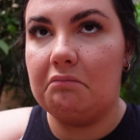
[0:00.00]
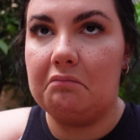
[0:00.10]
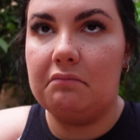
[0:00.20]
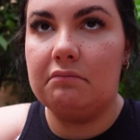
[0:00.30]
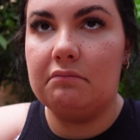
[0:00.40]

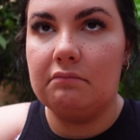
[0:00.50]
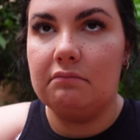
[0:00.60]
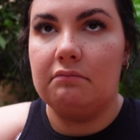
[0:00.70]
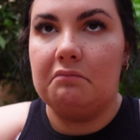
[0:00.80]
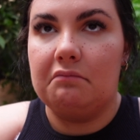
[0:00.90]
I
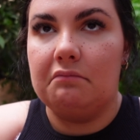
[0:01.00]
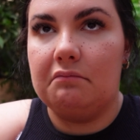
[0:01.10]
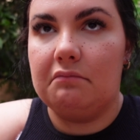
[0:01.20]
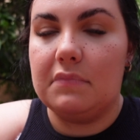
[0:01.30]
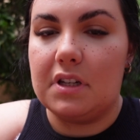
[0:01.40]

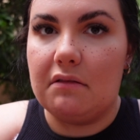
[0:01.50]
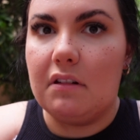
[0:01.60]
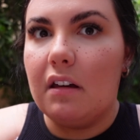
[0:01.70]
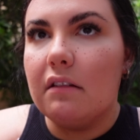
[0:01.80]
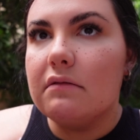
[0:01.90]
don't
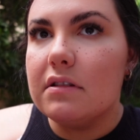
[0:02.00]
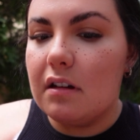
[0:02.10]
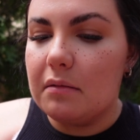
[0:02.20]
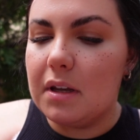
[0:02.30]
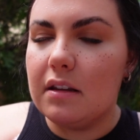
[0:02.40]
know, do you
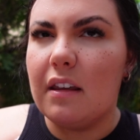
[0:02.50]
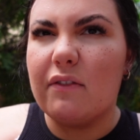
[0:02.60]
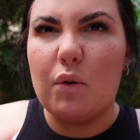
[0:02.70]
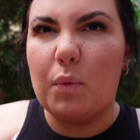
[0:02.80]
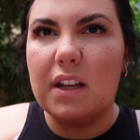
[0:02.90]
know what I mean? They've
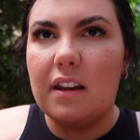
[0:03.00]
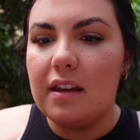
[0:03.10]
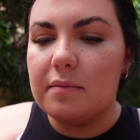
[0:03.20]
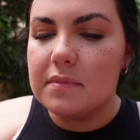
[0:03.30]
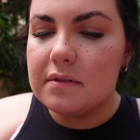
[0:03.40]
got weird
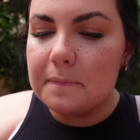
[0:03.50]
names.